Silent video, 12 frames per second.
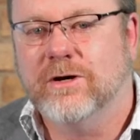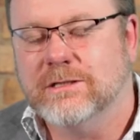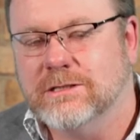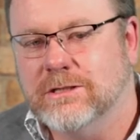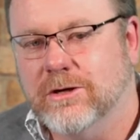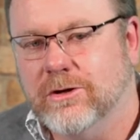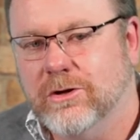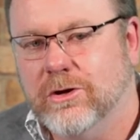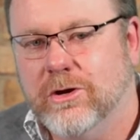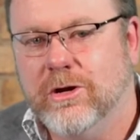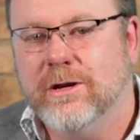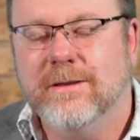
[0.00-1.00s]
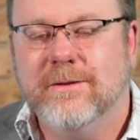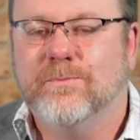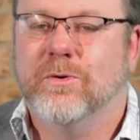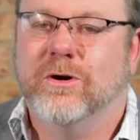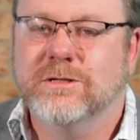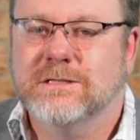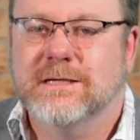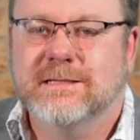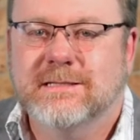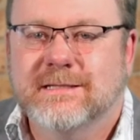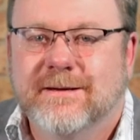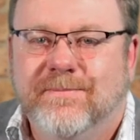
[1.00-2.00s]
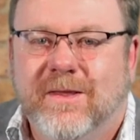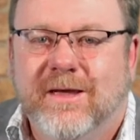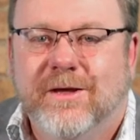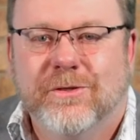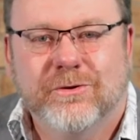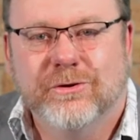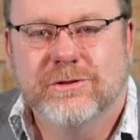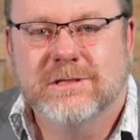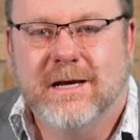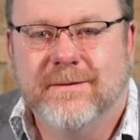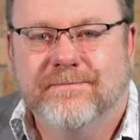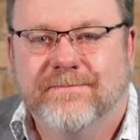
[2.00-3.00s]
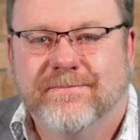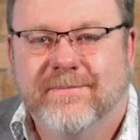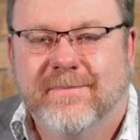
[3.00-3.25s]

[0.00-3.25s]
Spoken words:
for us to learn the process through time.